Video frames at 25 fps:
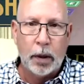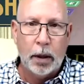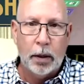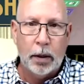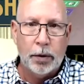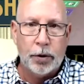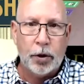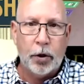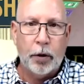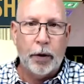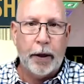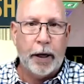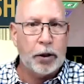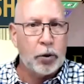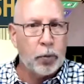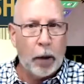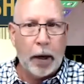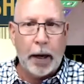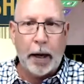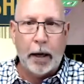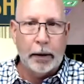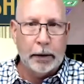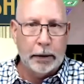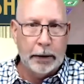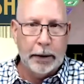So that's why
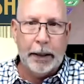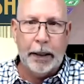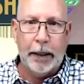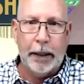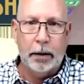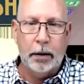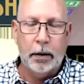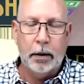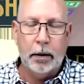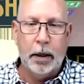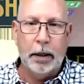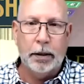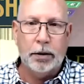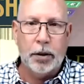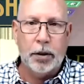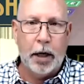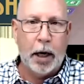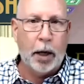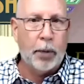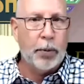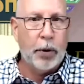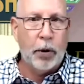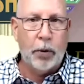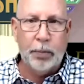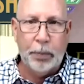I lead. It's not
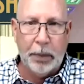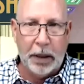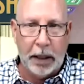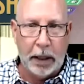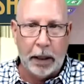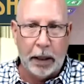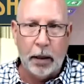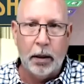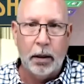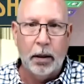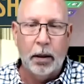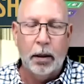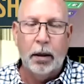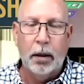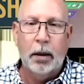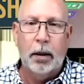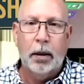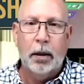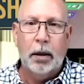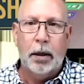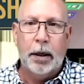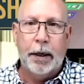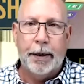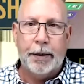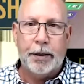about me.
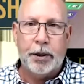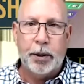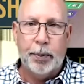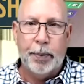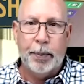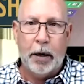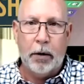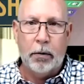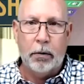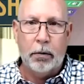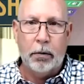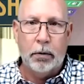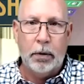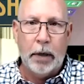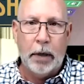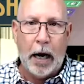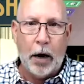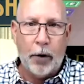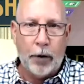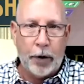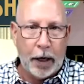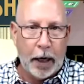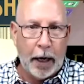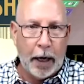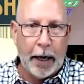It's about how
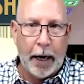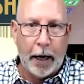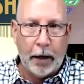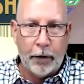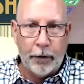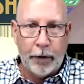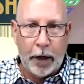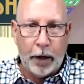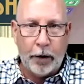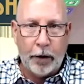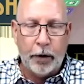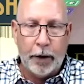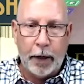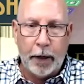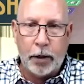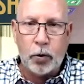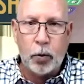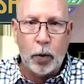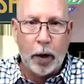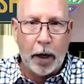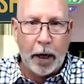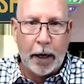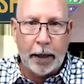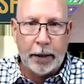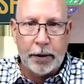can I add value? That's
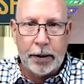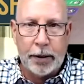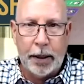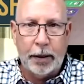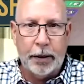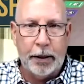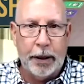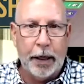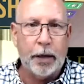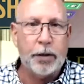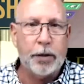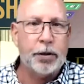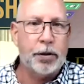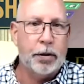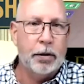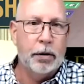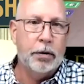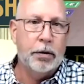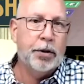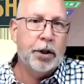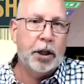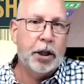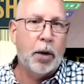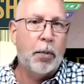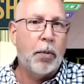why I said yes
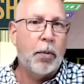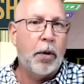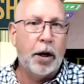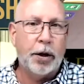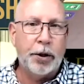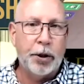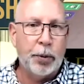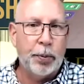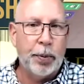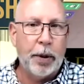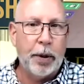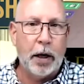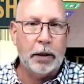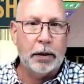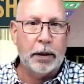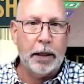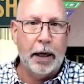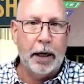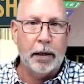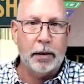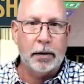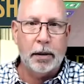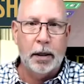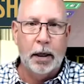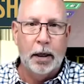to come on your
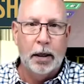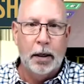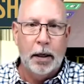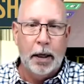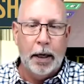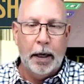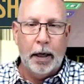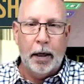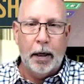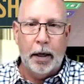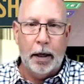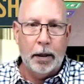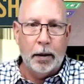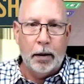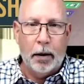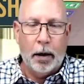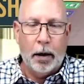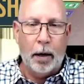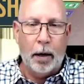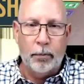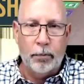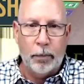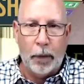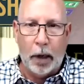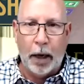podcast. It, it,
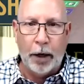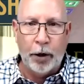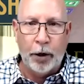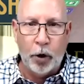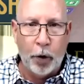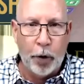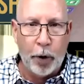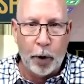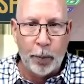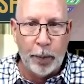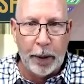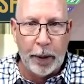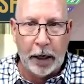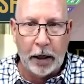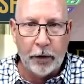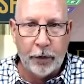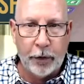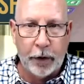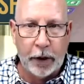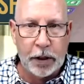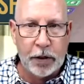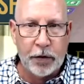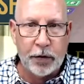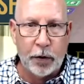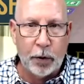I know there are
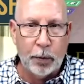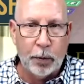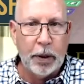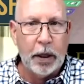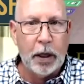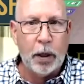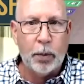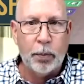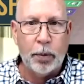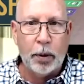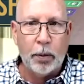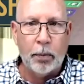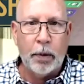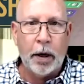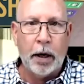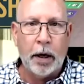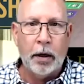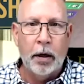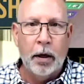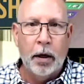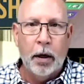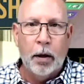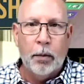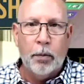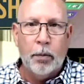benefits for me, but my,
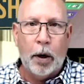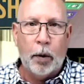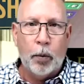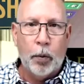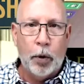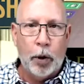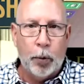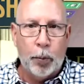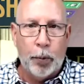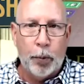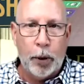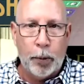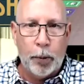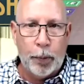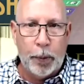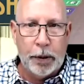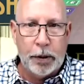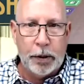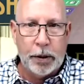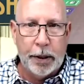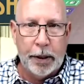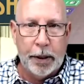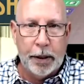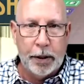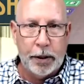my real purpose
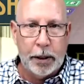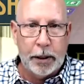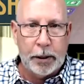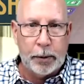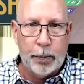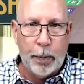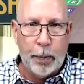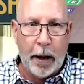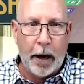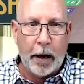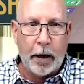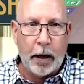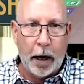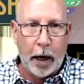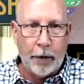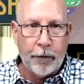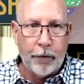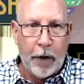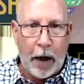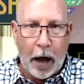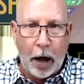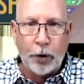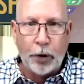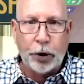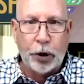is, is Matt, I
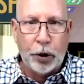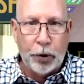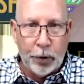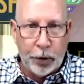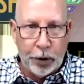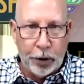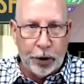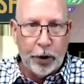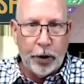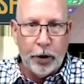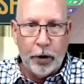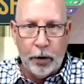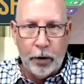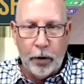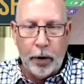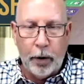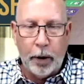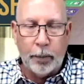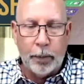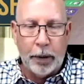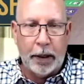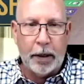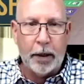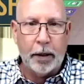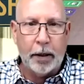value you. And
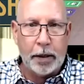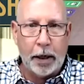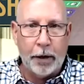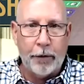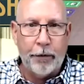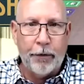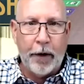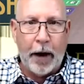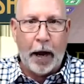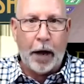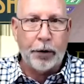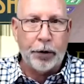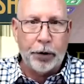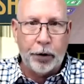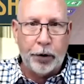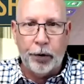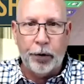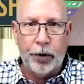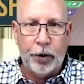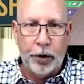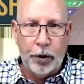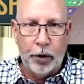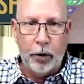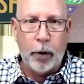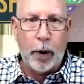because I value
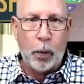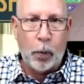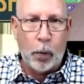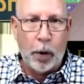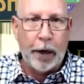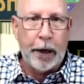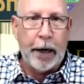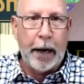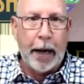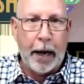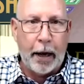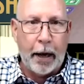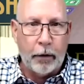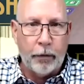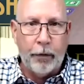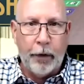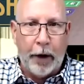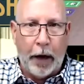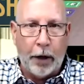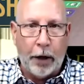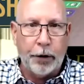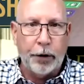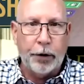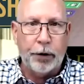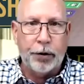you, I want to add
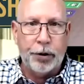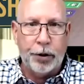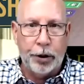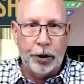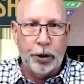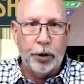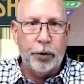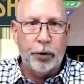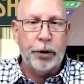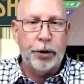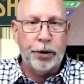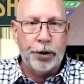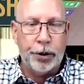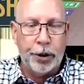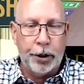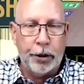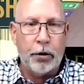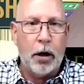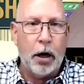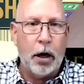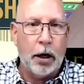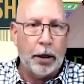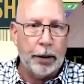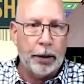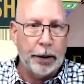value to you and to your
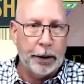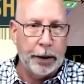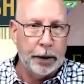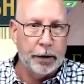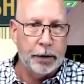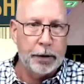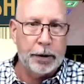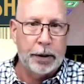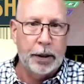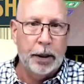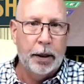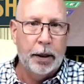audience.